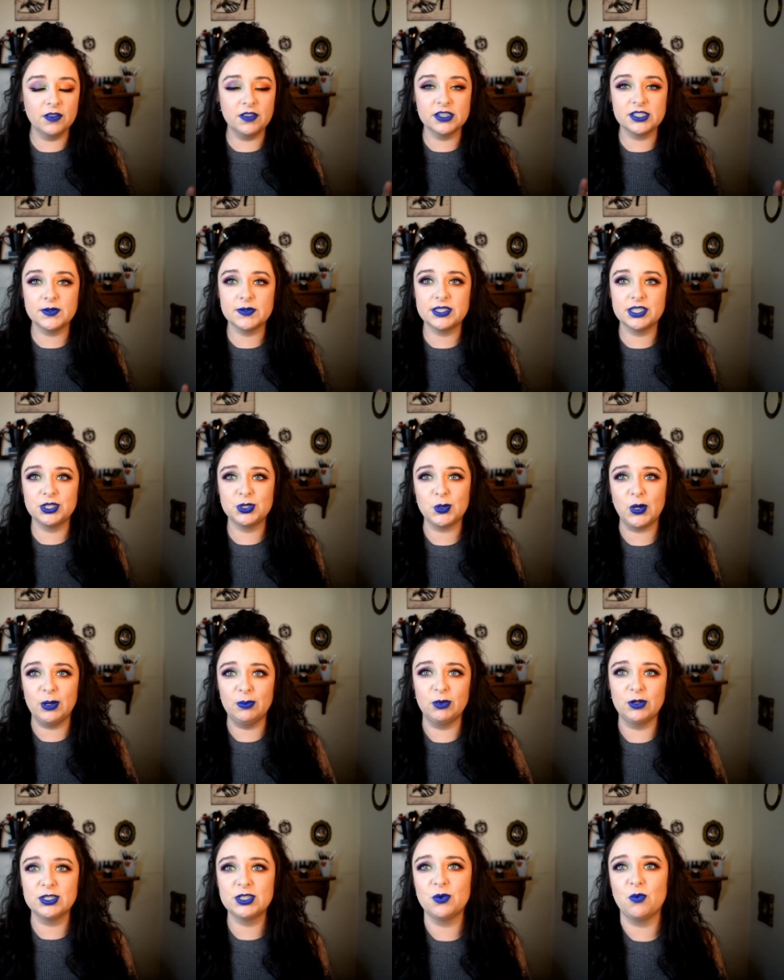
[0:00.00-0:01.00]
this was
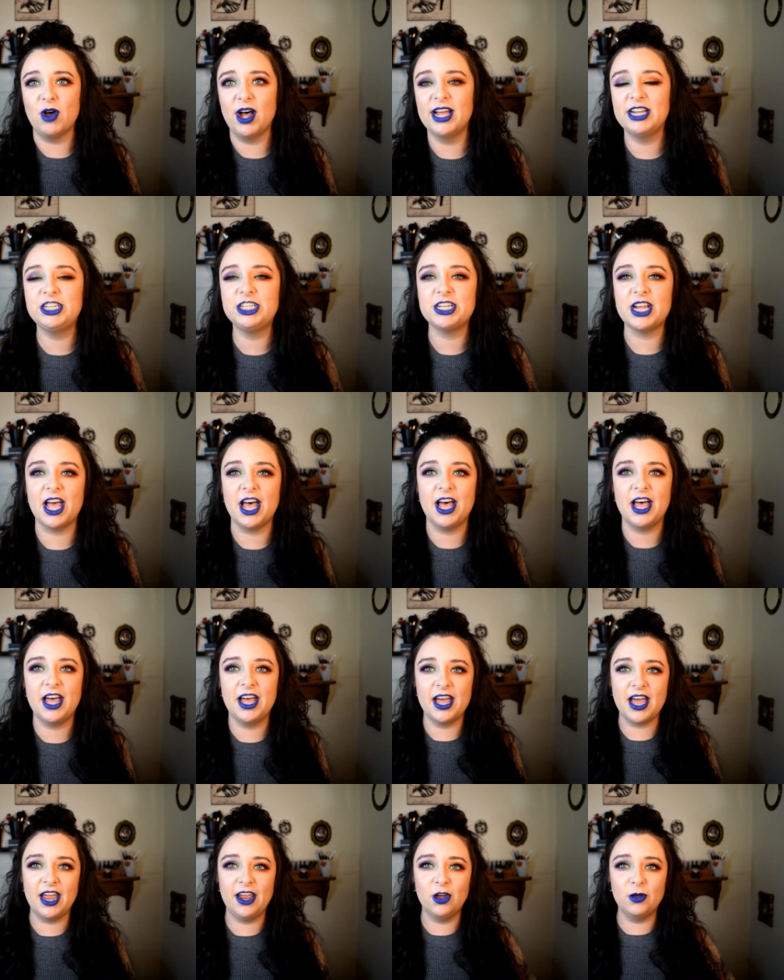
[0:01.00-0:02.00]
enjoyable to watch.
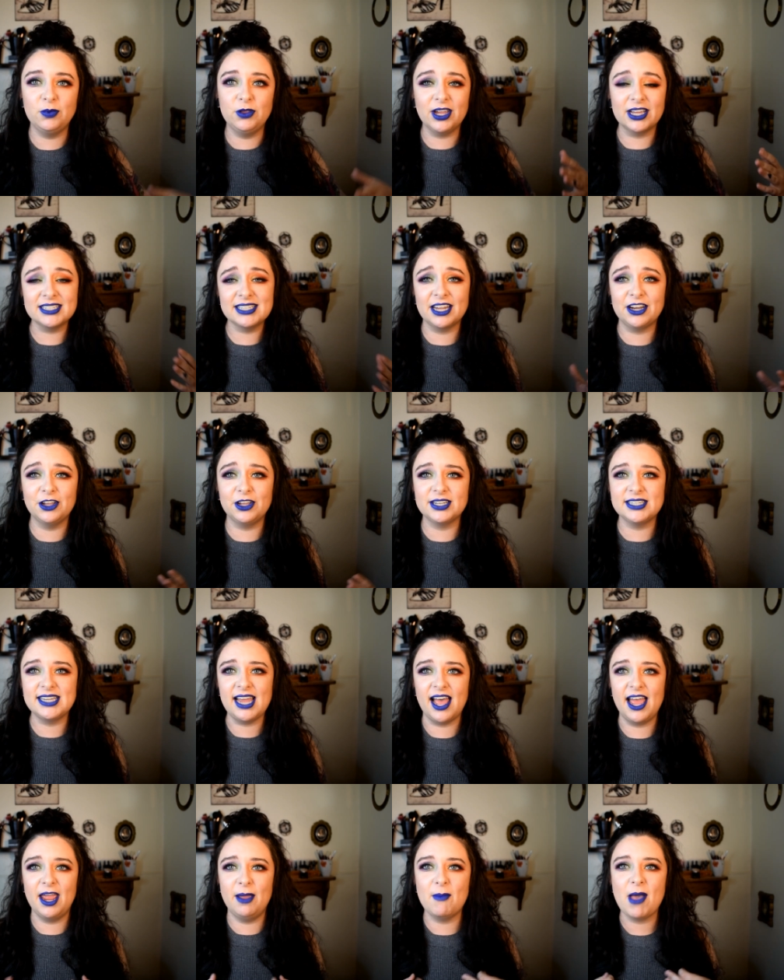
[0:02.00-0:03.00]
I hope you guys had a good
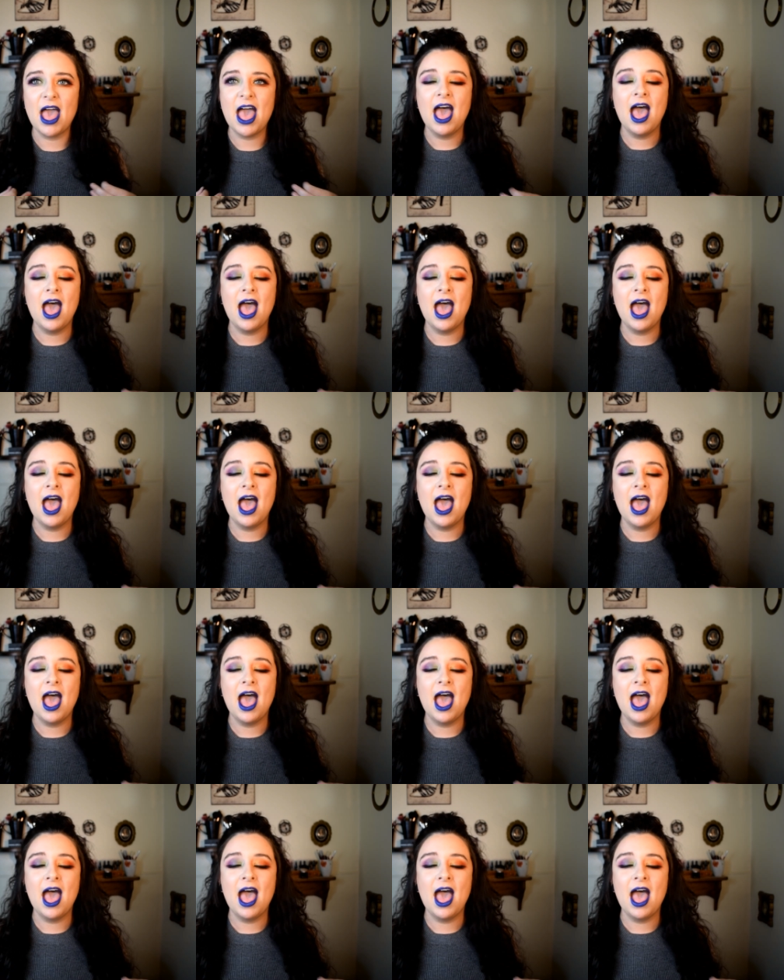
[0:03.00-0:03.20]
time.